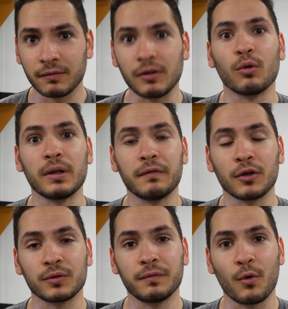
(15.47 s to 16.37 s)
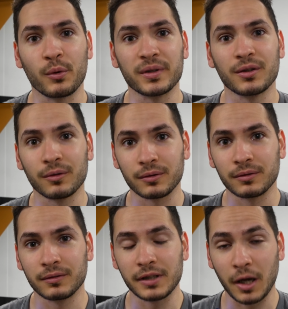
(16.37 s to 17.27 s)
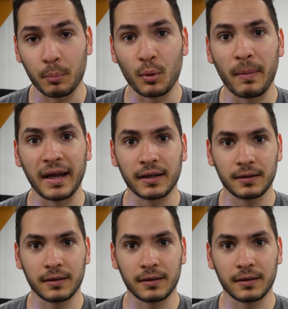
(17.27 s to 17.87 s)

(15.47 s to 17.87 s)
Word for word: We only want to focus on the upper back.